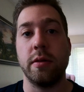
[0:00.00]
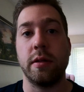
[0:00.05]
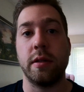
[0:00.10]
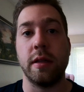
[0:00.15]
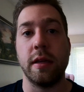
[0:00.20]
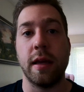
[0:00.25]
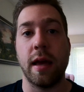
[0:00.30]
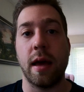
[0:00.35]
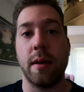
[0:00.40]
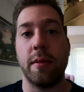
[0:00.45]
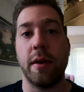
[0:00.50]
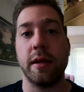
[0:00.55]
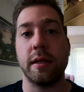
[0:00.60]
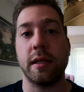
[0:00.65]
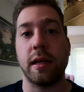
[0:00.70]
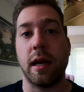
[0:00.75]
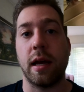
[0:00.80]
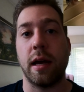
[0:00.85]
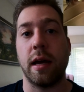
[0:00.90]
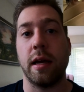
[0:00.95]
the
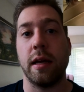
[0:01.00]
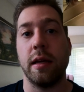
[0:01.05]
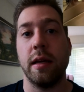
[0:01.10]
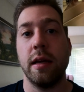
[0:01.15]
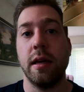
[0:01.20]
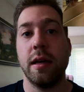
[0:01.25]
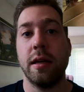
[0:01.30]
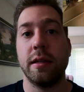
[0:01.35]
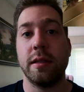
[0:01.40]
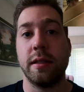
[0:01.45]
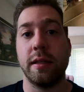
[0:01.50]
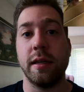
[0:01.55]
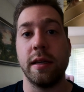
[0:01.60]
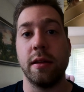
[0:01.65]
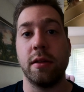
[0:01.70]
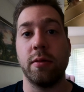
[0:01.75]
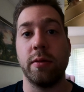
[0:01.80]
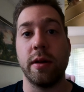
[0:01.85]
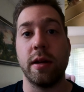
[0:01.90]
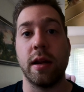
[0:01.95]
MSI
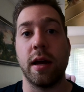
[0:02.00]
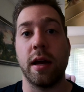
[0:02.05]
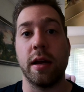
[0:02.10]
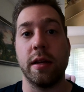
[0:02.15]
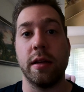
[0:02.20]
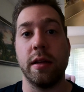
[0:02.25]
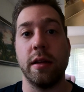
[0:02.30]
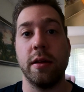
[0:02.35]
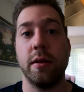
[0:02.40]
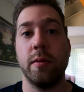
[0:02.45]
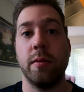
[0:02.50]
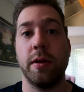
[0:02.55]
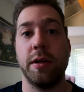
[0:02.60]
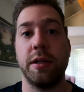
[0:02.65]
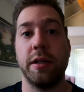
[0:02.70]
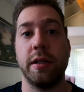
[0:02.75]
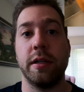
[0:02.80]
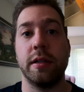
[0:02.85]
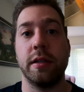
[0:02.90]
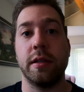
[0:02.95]
Z390,
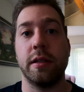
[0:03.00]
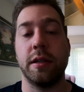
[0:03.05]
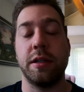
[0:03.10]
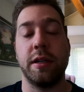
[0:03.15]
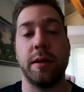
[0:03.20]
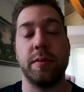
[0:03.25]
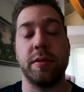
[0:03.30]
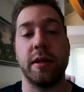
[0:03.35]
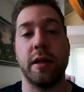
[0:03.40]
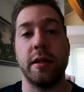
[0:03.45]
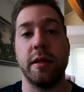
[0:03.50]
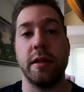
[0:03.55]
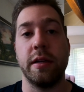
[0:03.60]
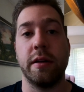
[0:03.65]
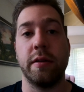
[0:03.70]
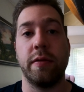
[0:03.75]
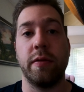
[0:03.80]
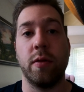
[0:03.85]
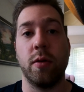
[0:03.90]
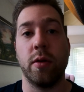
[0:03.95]
which is the chipset
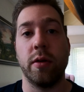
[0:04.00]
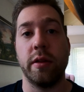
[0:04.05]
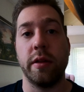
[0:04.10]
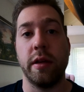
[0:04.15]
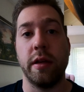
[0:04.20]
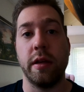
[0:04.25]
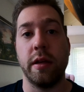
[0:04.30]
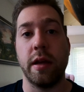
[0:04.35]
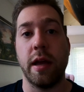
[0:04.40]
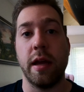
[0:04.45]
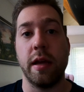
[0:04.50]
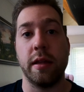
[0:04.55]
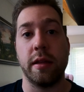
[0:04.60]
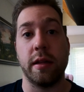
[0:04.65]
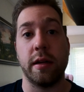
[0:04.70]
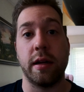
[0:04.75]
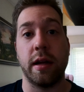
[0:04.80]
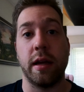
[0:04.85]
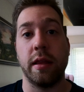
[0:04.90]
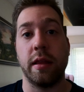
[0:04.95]
needed for the 8th
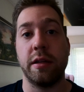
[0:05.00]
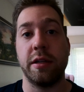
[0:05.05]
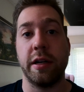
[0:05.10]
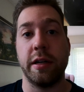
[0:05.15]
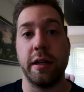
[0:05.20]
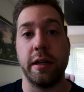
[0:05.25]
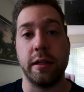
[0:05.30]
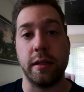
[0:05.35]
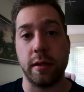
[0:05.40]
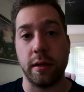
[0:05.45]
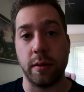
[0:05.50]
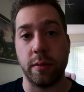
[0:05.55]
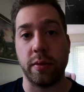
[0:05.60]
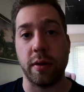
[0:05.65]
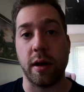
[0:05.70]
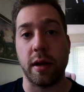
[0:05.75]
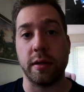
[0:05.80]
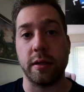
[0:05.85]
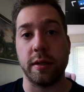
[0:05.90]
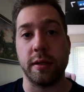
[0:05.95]
and 9th gen Intel
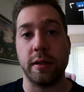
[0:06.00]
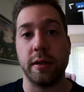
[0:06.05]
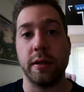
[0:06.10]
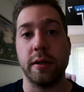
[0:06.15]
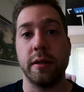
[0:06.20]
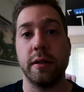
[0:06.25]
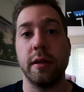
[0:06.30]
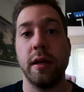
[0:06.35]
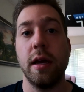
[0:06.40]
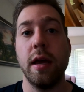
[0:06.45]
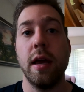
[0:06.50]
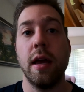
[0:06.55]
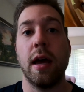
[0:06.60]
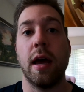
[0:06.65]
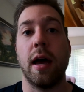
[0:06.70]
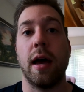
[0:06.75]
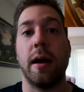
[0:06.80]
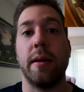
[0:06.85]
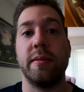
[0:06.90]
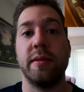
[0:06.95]
processors,
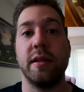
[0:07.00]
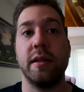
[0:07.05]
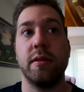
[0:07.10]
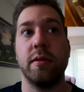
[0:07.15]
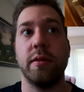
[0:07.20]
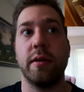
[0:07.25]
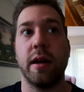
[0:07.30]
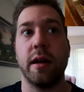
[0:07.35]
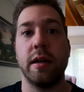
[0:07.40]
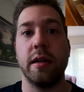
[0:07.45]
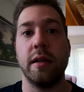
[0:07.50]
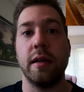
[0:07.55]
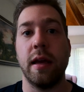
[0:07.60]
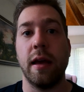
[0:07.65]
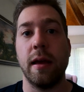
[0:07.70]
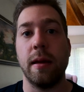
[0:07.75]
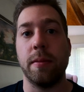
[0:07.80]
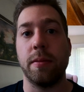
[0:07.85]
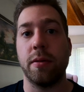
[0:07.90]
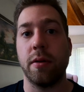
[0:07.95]

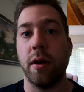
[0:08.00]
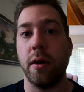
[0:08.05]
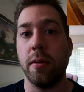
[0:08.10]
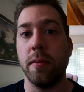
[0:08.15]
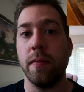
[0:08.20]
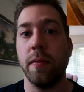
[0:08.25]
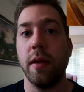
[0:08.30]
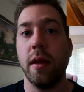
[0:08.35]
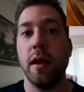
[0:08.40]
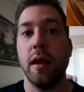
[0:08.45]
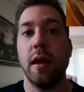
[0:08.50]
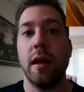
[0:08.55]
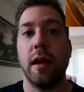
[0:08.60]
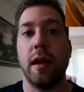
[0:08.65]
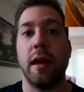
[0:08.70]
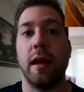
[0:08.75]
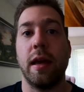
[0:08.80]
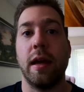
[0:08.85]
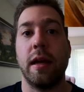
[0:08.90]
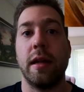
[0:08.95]
Z390A Pro,
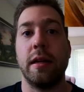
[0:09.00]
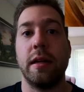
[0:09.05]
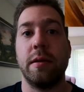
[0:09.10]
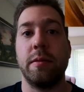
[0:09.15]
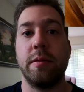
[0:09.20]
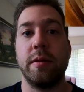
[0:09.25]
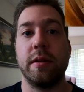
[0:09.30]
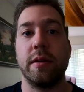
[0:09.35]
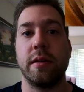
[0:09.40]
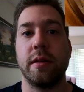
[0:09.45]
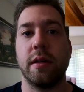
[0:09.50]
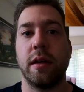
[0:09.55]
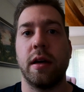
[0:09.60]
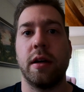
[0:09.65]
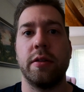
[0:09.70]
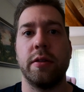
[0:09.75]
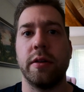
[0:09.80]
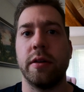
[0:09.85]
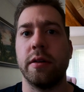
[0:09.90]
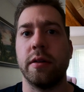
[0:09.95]
and it was
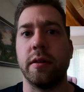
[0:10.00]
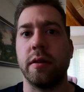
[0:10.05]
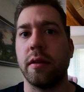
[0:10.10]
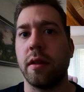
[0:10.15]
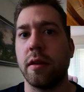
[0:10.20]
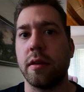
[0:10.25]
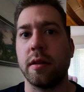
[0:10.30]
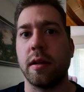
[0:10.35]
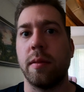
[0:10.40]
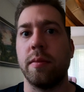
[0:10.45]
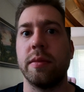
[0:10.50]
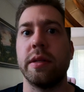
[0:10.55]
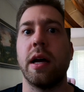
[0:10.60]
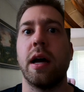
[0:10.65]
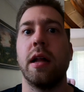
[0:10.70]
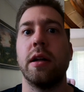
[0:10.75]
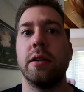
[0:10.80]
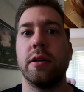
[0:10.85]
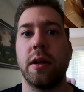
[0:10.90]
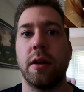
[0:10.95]
$100 and some,
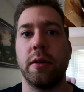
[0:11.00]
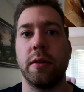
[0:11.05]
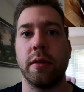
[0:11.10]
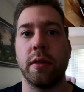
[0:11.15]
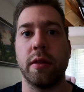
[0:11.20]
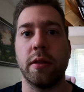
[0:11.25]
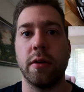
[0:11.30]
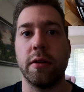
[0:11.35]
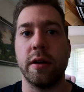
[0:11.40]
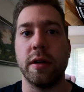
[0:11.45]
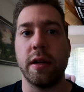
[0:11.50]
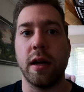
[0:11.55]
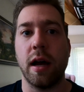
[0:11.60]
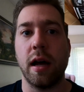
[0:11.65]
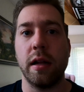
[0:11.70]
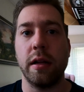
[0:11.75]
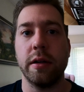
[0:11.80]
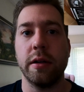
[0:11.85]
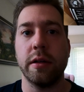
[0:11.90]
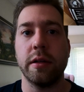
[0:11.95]

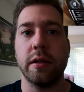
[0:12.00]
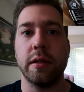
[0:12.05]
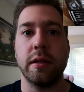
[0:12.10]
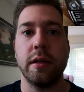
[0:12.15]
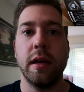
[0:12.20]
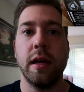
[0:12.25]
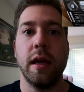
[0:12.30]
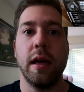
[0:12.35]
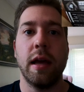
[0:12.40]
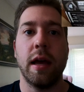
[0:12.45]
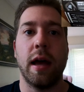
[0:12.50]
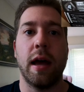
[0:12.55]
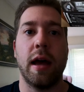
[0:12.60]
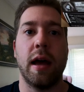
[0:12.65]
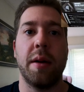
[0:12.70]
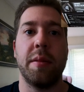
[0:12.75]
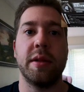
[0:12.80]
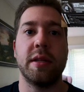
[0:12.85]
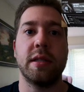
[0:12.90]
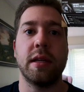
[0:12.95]
$130.
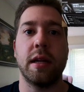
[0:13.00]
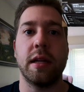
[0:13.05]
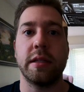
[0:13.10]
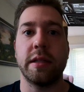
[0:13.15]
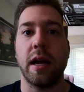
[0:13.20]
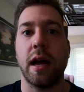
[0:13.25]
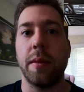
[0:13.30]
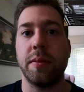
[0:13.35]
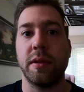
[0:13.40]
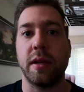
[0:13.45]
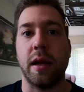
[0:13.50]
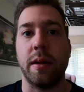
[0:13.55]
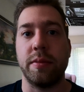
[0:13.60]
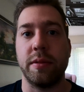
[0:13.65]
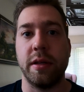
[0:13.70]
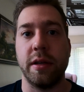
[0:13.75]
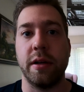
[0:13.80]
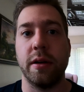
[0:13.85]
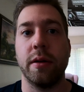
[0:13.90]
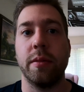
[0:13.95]
It's not a top
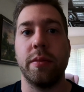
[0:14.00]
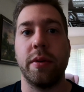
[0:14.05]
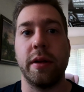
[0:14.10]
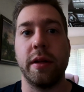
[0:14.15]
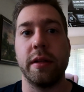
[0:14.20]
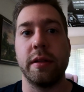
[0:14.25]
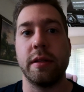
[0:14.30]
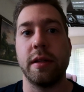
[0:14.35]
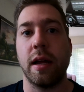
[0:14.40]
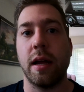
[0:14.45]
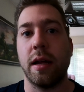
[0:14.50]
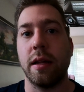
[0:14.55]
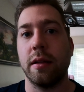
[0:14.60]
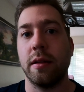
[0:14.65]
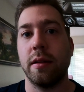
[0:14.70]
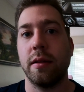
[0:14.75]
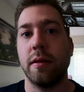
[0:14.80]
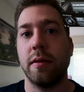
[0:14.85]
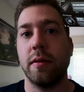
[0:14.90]
tier, but it's not